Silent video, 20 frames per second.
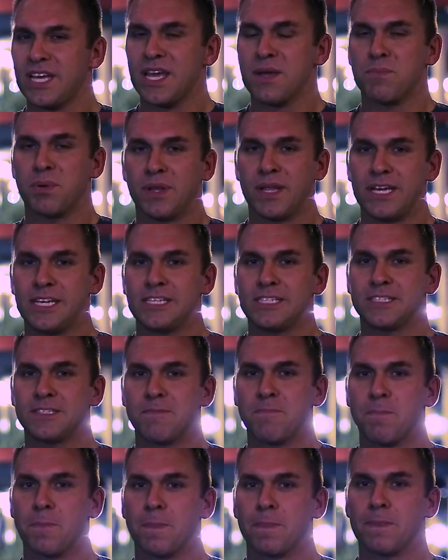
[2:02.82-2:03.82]
take place?
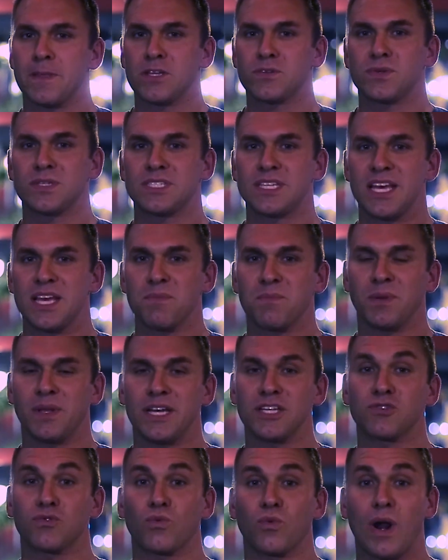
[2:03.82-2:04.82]
This would take
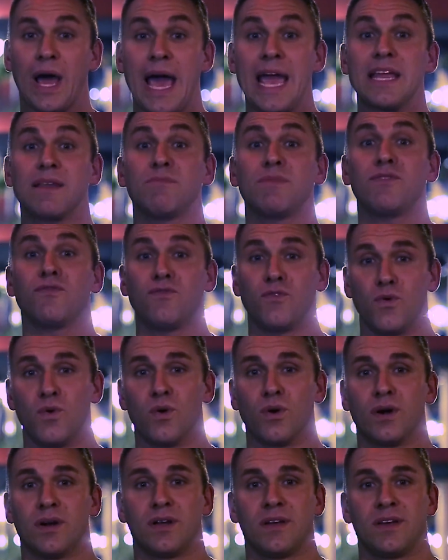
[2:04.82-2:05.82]
place right
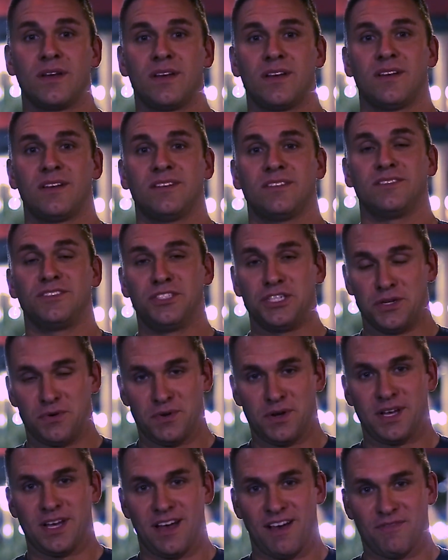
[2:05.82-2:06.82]
before
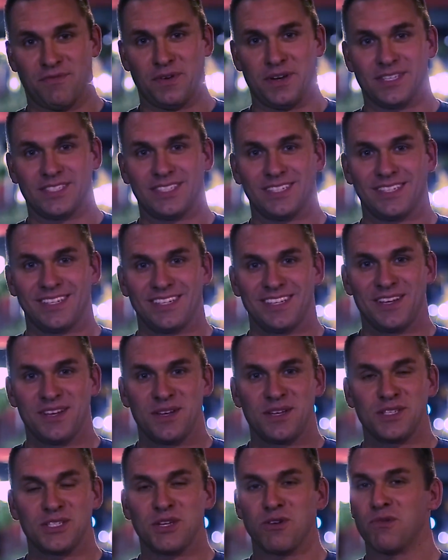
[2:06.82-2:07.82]
General Conference.
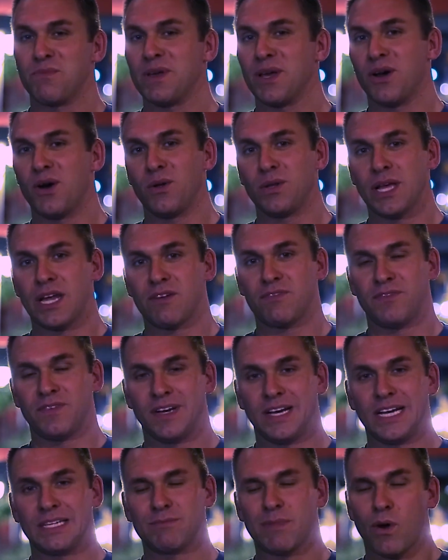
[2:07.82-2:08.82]
So it'd be a whole lot of
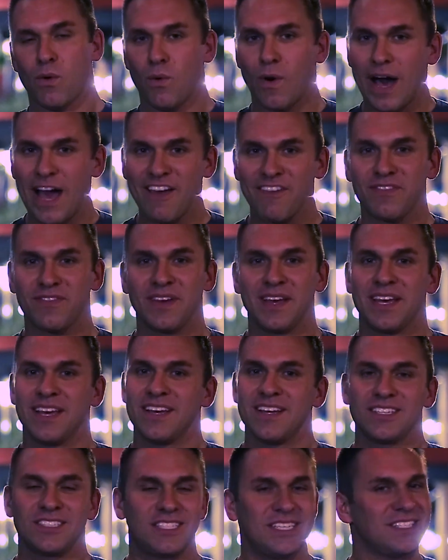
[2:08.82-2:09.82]
fun. My wife,
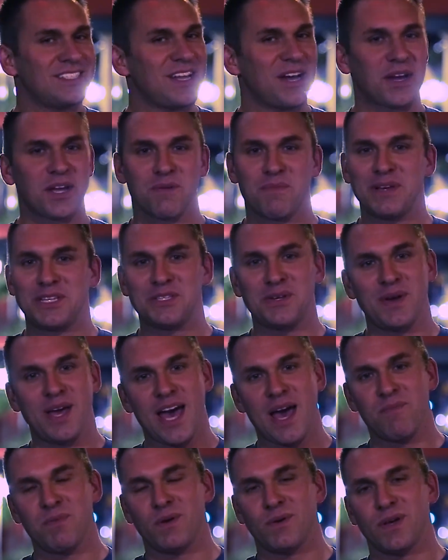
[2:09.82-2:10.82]
she's not gonna be too
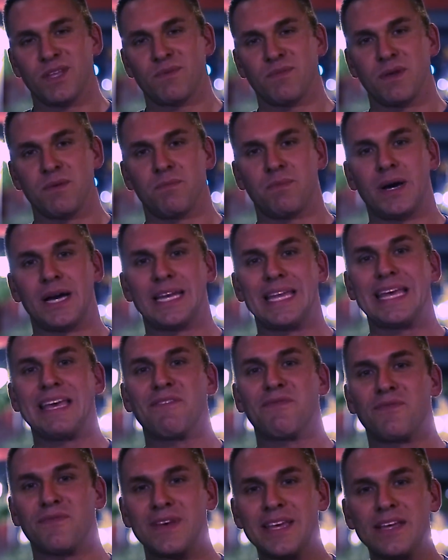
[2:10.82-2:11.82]
happy with me, but
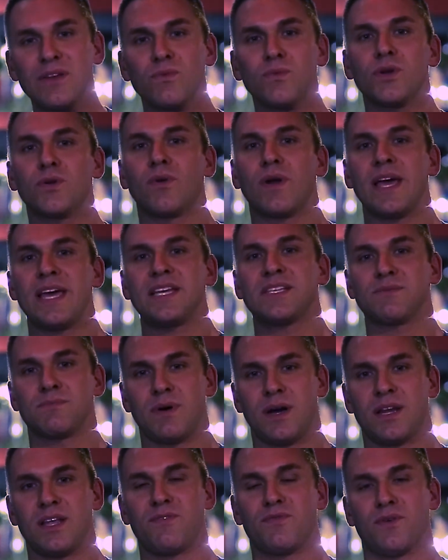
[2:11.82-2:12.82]
if it would raise
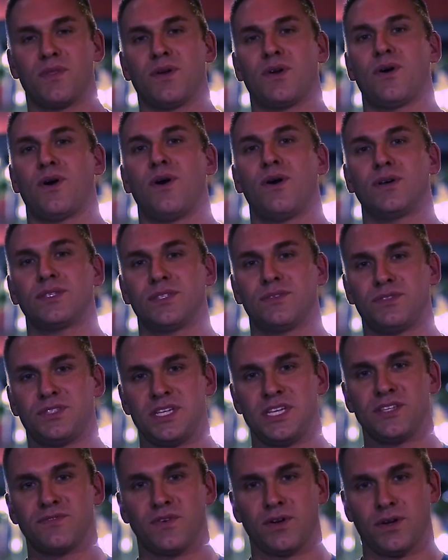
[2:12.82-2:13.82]
money for the cause of
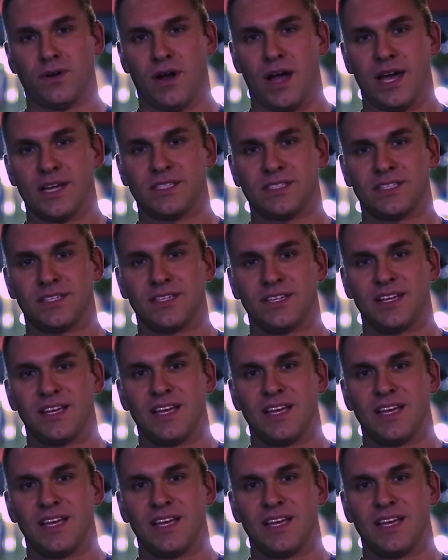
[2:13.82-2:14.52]
She's for Christ,